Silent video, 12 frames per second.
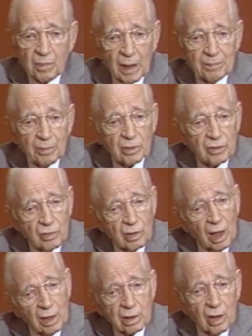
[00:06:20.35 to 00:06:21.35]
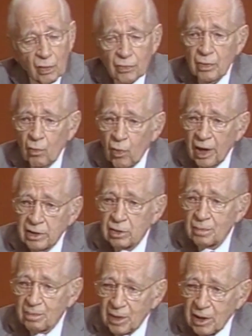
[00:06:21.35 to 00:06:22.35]
people do not know the way
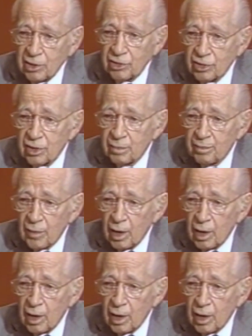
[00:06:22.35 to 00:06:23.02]
to peace.